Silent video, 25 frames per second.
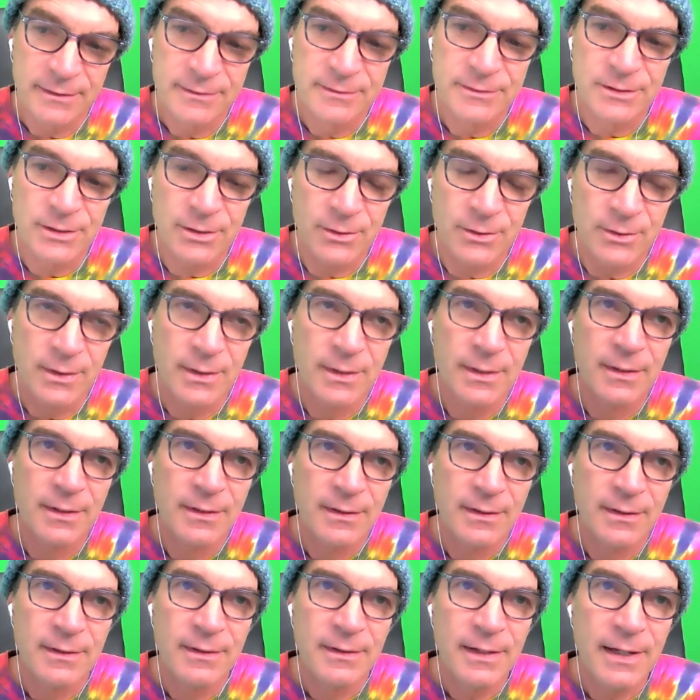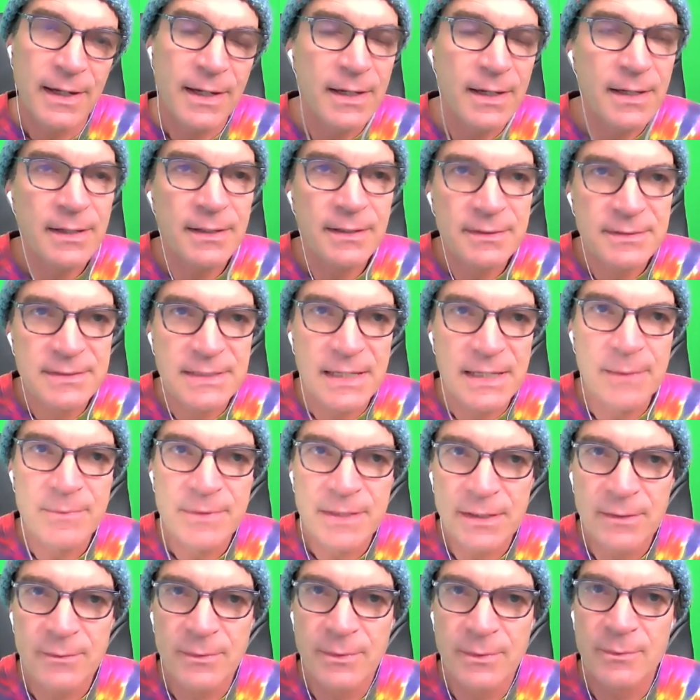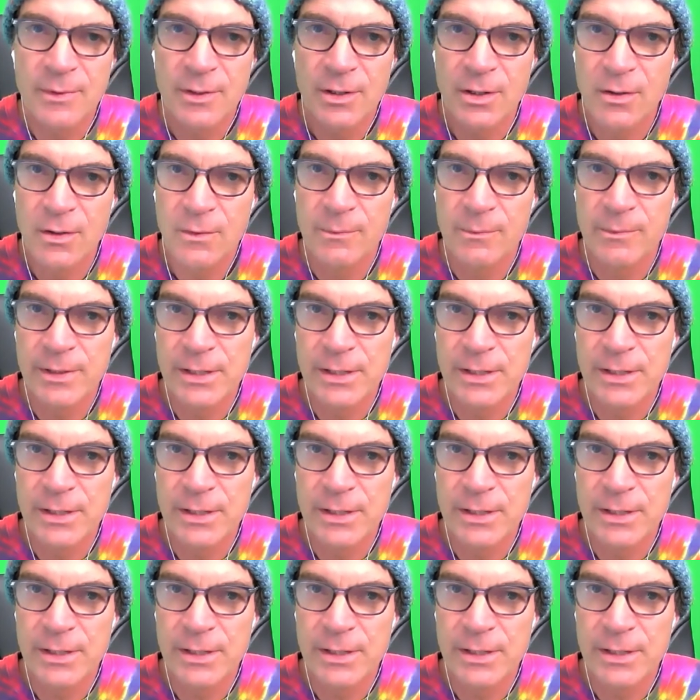So, and same thing when we're home.